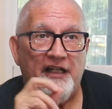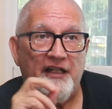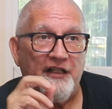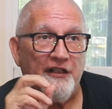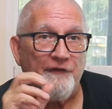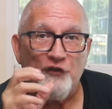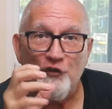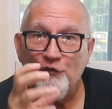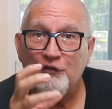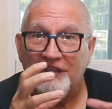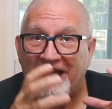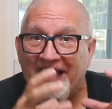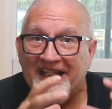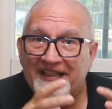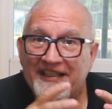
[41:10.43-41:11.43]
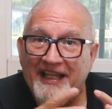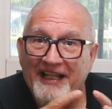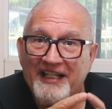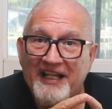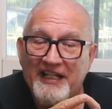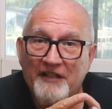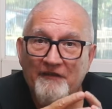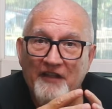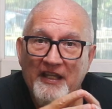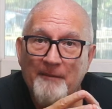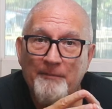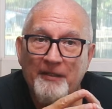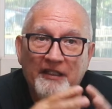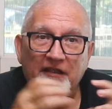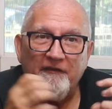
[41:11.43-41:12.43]
Uh, if you like that kind of
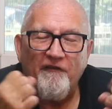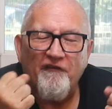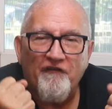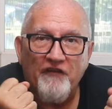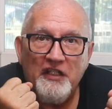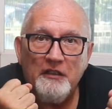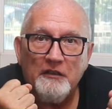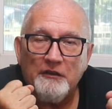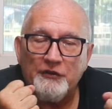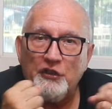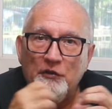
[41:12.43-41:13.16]
epic feel